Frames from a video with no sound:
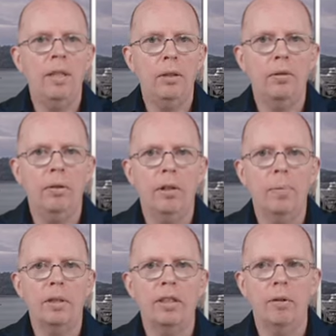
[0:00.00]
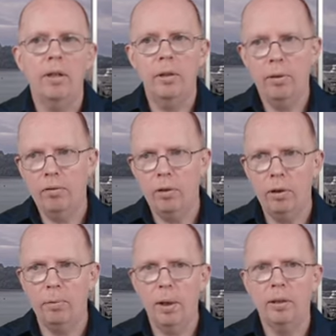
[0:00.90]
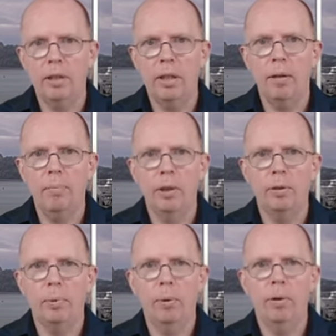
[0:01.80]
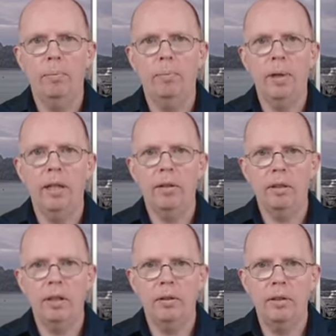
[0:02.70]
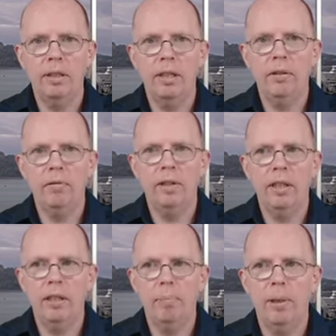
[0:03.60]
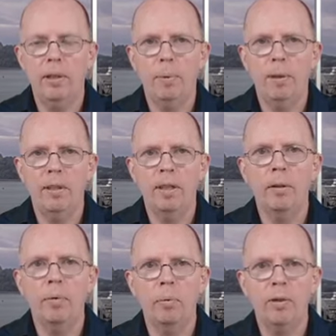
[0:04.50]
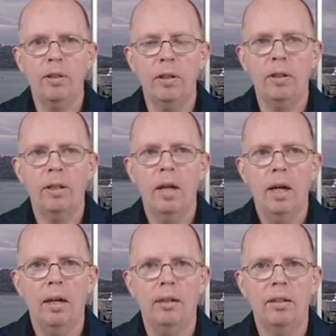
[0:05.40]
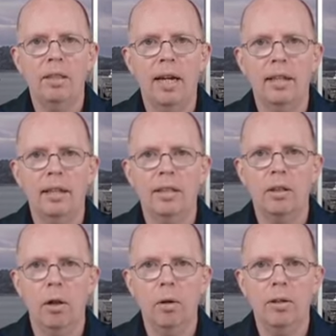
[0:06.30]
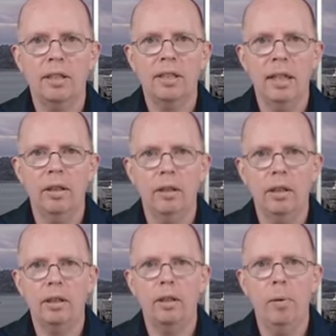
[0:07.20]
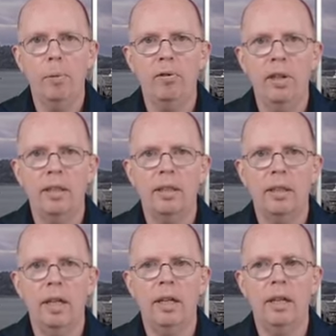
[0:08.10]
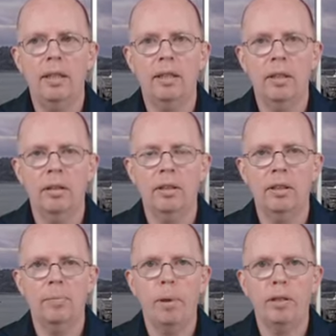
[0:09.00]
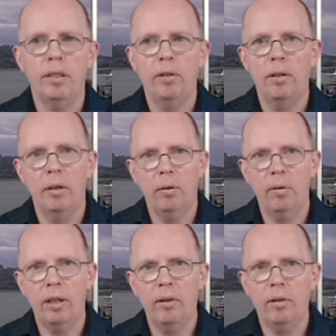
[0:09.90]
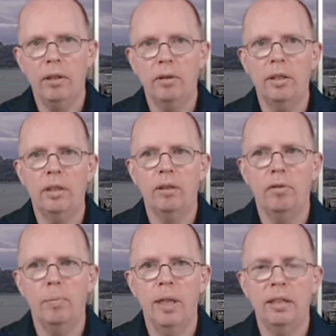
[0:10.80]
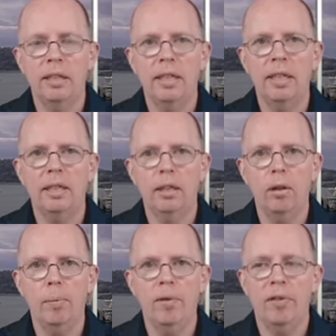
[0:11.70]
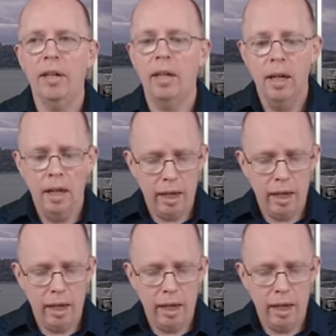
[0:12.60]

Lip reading: I mean, you're talking about Syria. You've talked about many other countries there, Vanessa, but we've got to understand the scale and the scope of this. It's not just about Syria or the other countries that you've mentioned. It is a global thing.